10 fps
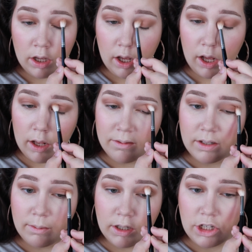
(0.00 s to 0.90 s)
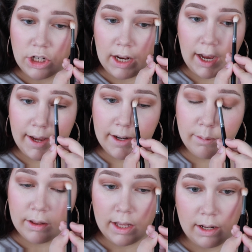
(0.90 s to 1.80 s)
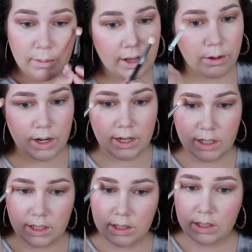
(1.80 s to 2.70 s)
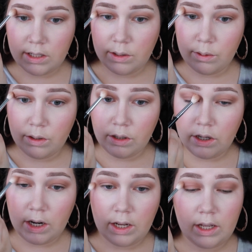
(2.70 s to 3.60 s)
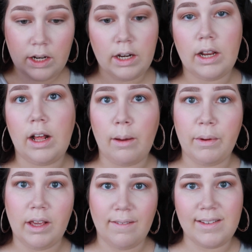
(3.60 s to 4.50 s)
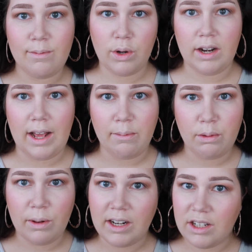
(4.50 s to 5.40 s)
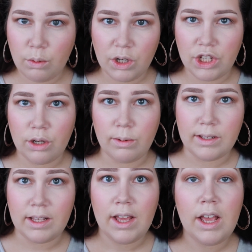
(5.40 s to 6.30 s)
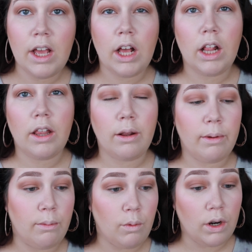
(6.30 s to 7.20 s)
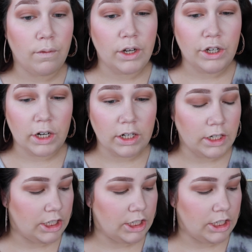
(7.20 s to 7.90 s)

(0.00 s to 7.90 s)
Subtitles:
So I'm gonna try to put that in my outer edges to darken it up and give some more depth, but I just wish there was a little bit more of a darker